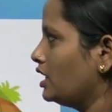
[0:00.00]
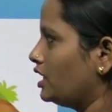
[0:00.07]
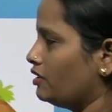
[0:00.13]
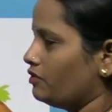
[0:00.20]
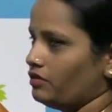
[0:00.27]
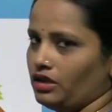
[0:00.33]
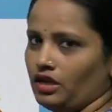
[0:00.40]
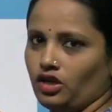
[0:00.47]

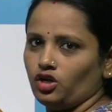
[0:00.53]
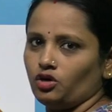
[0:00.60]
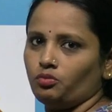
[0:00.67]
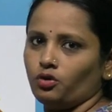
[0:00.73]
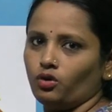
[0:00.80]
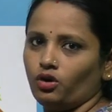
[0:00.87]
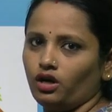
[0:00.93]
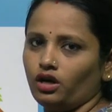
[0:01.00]
given your
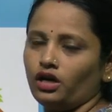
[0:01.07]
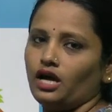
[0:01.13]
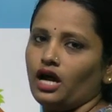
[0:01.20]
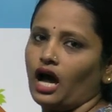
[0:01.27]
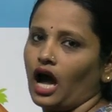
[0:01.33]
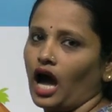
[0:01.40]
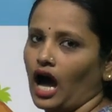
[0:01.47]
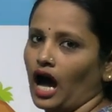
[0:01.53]
book
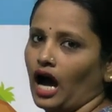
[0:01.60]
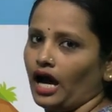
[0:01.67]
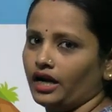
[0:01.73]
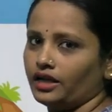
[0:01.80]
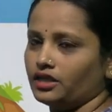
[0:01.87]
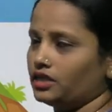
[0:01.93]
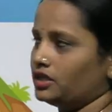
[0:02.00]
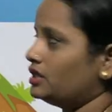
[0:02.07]

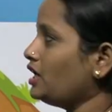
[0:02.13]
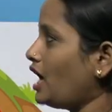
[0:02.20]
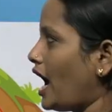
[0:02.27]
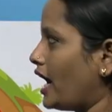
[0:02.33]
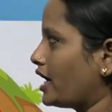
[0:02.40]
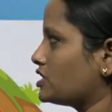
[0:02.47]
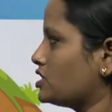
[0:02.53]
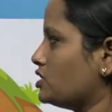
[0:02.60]
are the
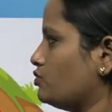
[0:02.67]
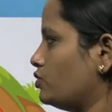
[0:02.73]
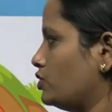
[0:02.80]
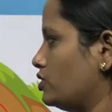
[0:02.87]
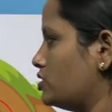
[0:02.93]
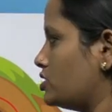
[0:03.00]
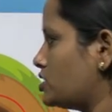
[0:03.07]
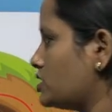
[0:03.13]
action
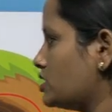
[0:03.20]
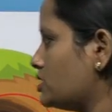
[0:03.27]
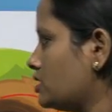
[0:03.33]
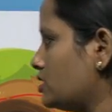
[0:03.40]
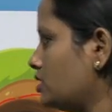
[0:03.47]
words.